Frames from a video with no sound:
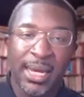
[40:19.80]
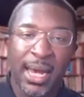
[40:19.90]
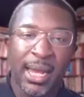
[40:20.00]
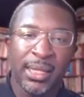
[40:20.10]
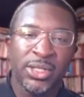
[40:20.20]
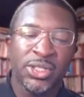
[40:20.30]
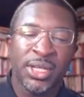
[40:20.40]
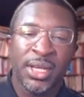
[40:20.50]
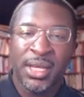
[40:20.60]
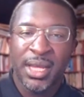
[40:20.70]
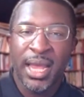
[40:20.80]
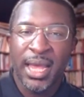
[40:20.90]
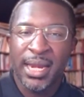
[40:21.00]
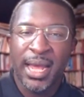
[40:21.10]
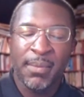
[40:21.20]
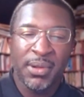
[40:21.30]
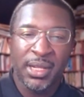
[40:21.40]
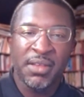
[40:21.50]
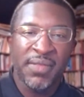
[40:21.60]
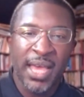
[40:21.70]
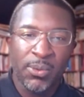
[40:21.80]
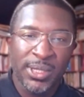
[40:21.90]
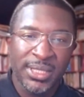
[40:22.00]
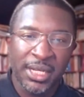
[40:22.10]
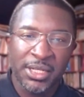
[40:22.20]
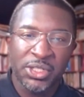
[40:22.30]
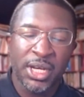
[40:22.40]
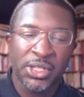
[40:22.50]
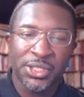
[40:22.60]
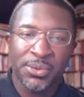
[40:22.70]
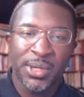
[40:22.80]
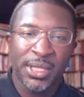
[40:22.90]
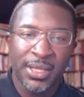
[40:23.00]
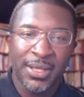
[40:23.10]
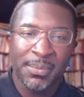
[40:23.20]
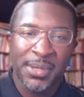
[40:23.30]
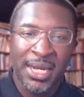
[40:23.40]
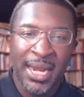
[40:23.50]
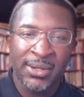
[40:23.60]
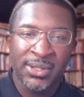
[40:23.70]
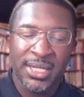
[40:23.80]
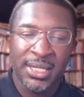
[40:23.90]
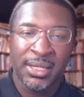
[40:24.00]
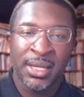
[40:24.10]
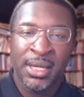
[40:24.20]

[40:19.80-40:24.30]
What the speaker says: College, and I believe that was in conjunction with them announcing